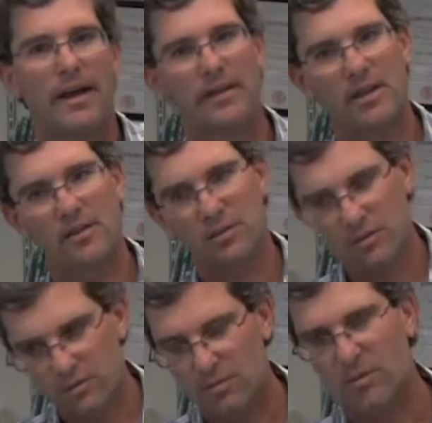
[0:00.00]
and then
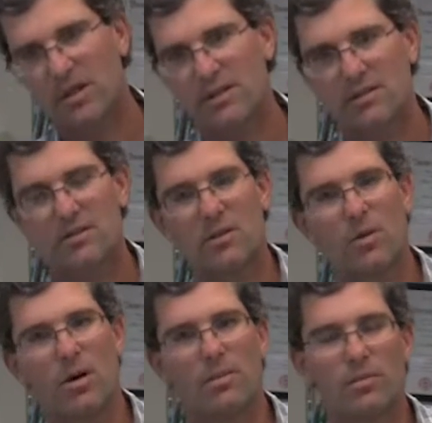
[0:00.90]
those food prices
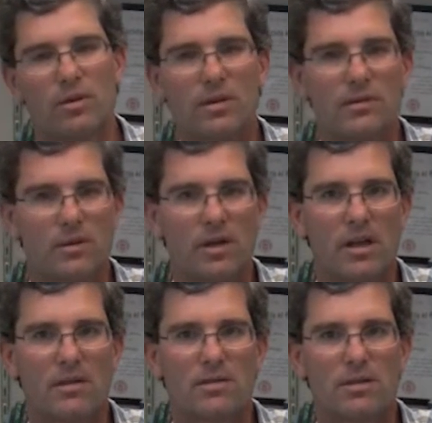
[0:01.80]
go up when
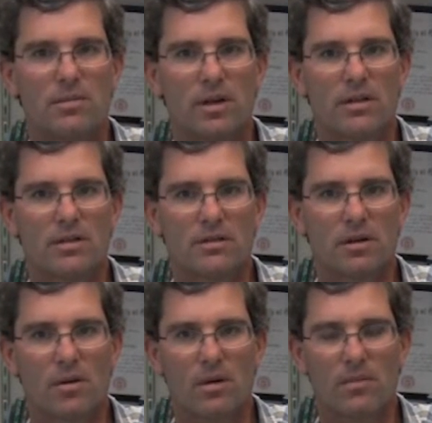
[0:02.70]
energy prices
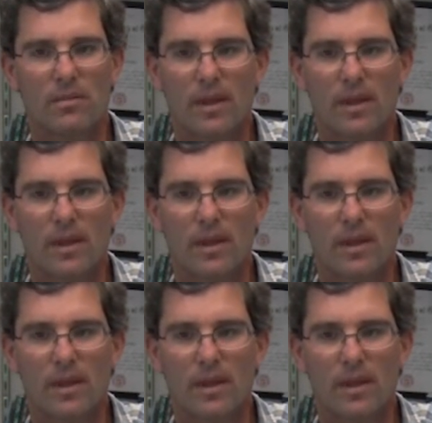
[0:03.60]
go up.